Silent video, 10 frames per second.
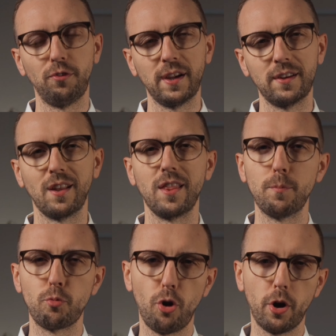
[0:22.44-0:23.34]
affecting the
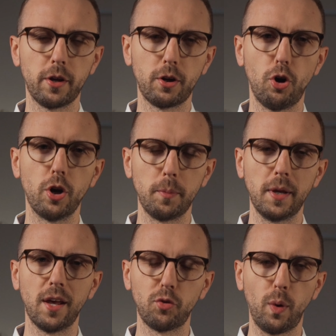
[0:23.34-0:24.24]
broad
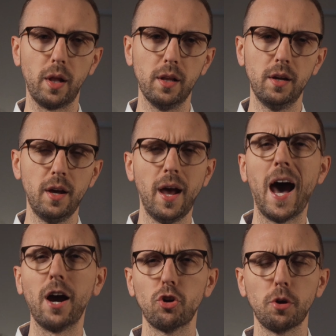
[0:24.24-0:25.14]
economy as well,
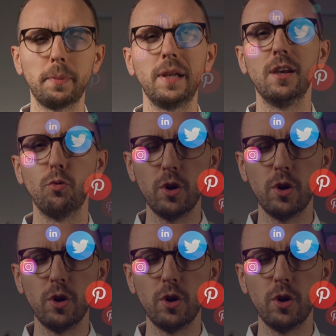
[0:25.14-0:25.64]
arguably